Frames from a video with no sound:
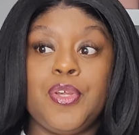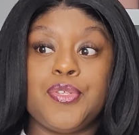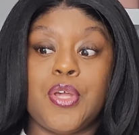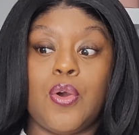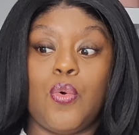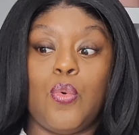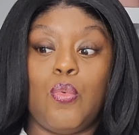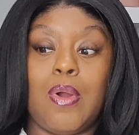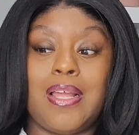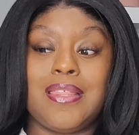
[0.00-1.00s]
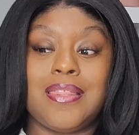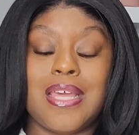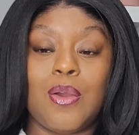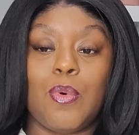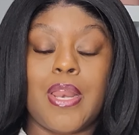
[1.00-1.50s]
So I
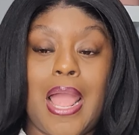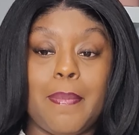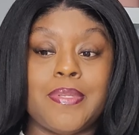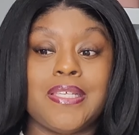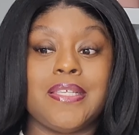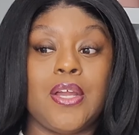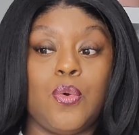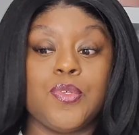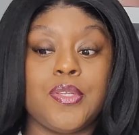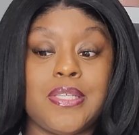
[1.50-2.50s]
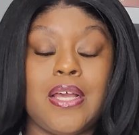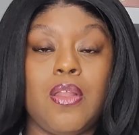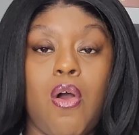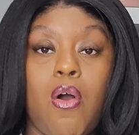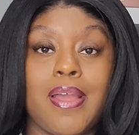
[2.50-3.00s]
think what happens is it goes on
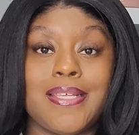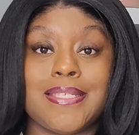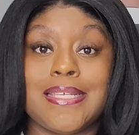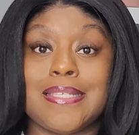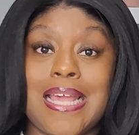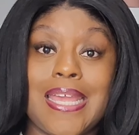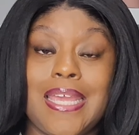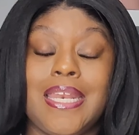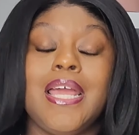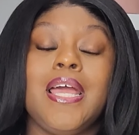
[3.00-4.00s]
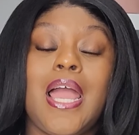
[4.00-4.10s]
sale August 2nd.